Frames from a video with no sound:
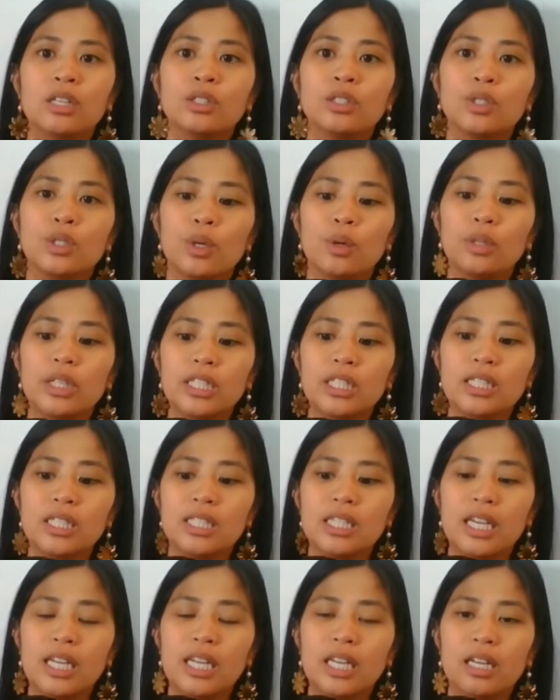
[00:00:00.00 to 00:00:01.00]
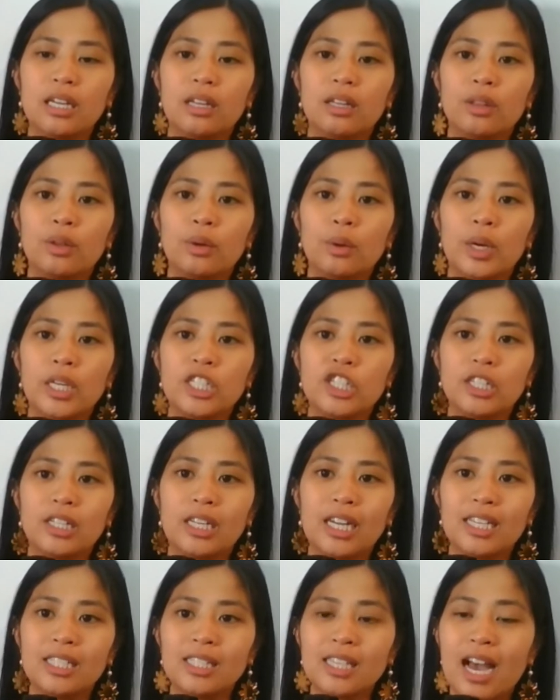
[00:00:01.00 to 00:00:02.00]
So let's take the question,
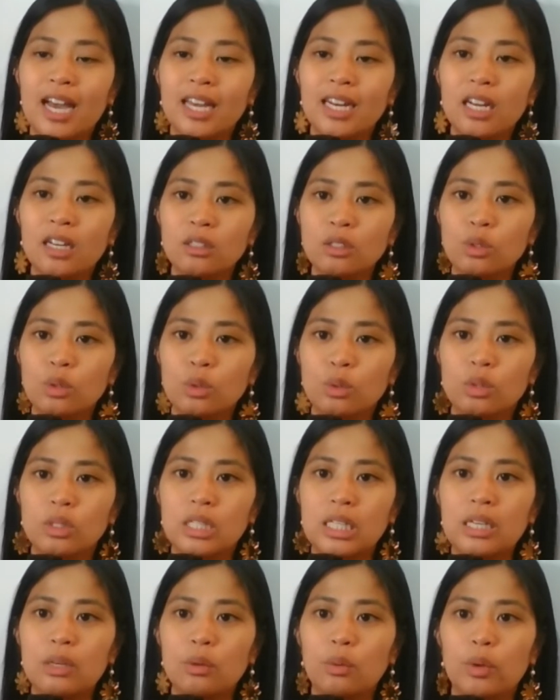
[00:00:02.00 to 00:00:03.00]
nasaan ang susi?